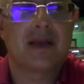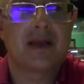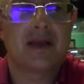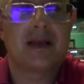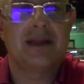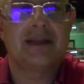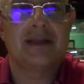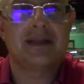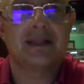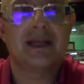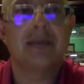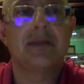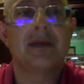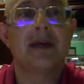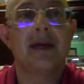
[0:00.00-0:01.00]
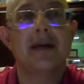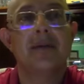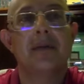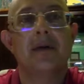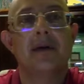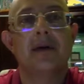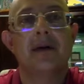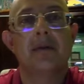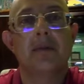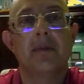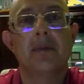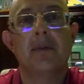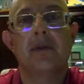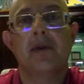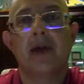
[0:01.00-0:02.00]
in some time,
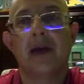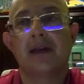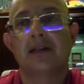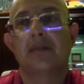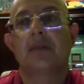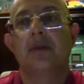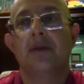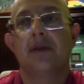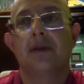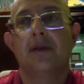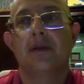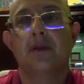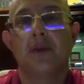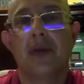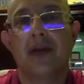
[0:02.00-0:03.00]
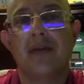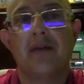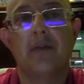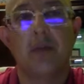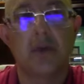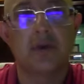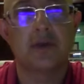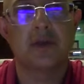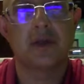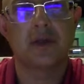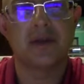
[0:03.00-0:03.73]
people ask me to have a personal